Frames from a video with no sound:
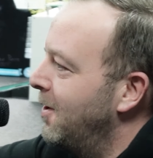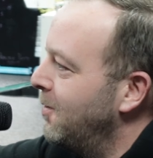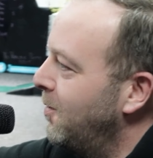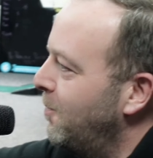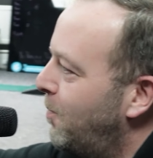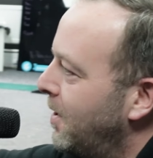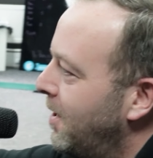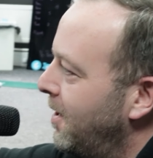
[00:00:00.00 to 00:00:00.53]

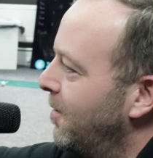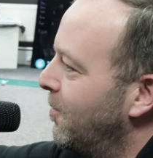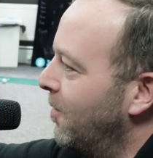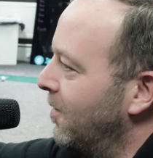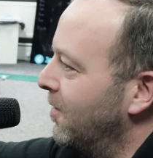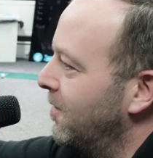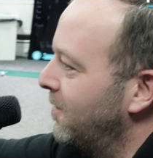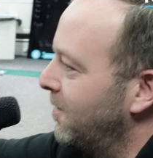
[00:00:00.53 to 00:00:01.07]
You've been here,
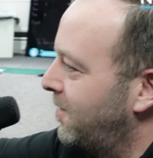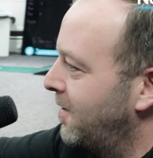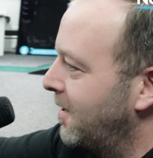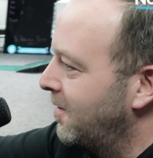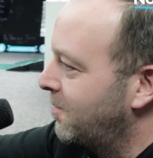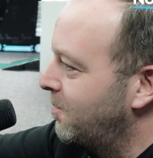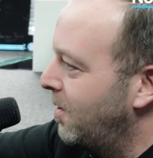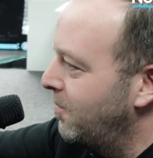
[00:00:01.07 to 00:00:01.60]
what,
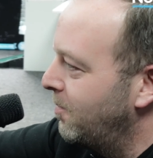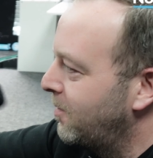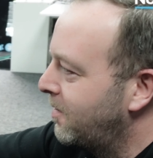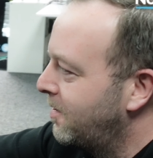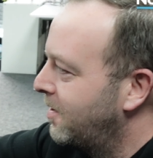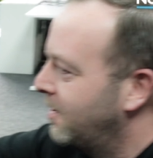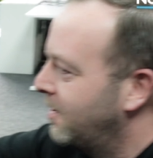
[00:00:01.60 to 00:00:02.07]
six months?